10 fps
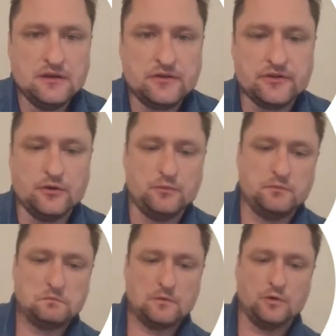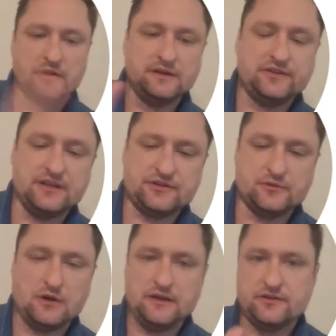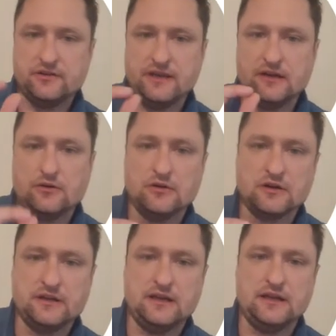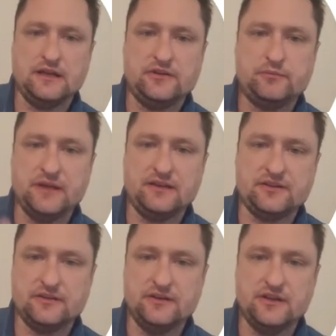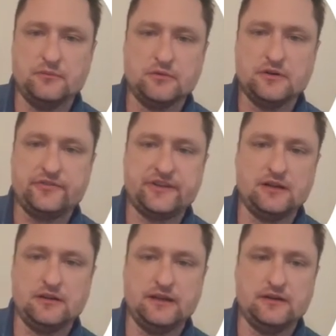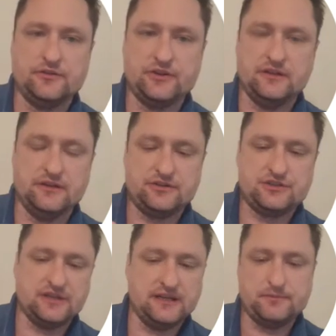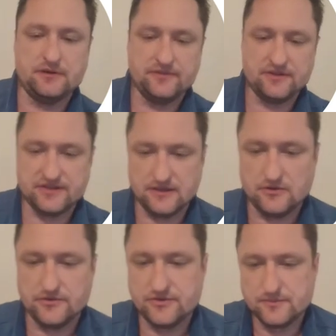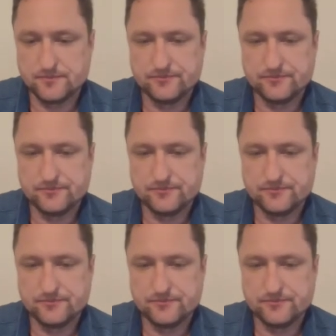So organization-wise, they are organized based on the number of cell layers and the shape of the cells.